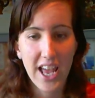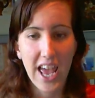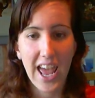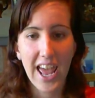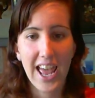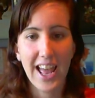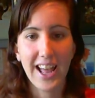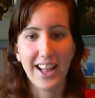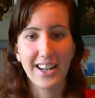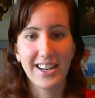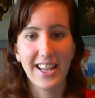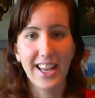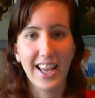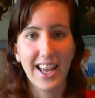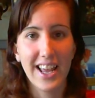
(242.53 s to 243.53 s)

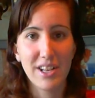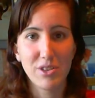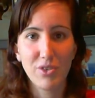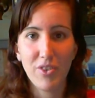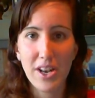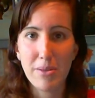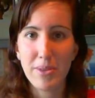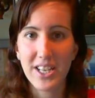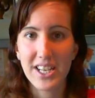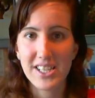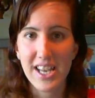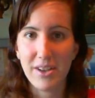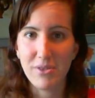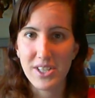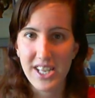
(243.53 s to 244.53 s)
And it was funny because
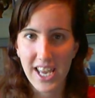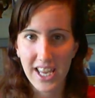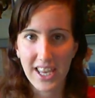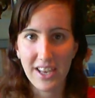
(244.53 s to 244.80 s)
I was hanging